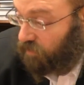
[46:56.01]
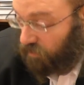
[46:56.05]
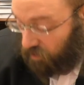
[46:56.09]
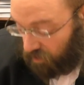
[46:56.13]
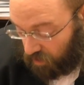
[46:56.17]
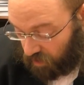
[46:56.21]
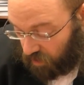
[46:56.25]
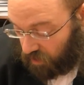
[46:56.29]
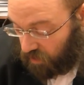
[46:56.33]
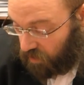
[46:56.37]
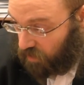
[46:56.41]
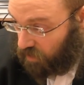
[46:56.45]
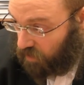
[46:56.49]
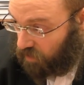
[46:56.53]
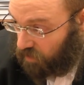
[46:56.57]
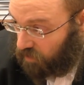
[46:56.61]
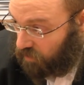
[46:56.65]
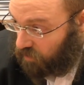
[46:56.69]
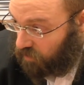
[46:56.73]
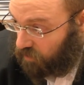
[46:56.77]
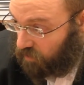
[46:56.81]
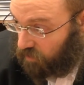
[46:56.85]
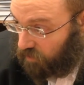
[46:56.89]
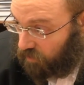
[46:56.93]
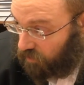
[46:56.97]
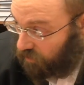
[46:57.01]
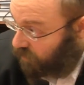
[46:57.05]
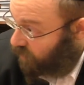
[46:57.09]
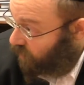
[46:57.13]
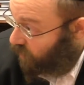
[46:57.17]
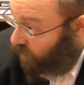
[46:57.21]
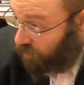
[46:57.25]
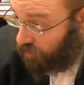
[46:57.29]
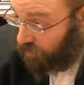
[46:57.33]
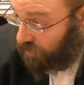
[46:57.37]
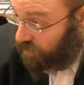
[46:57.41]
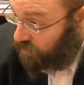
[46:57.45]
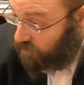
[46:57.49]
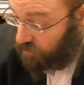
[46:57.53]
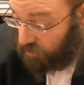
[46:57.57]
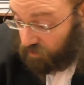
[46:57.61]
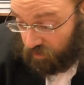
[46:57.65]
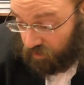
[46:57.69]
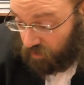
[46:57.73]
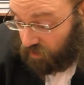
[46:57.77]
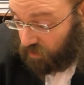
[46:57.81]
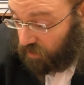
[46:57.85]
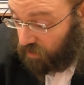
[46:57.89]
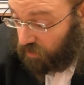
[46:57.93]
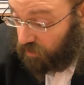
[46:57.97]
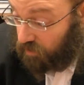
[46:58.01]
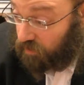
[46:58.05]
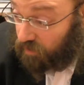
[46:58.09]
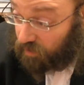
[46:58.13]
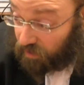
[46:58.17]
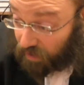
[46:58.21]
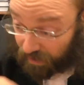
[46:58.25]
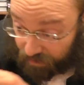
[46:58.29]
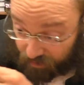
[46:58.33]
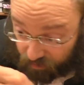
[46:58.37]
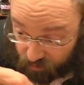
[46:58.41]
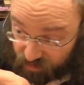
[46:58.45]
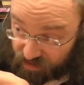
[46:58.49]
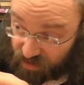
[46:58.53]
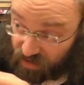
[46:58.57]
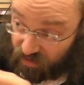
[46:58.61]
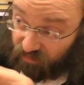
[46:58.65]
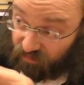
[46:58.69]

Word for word: yeah, yeah. we always, okay, like you said,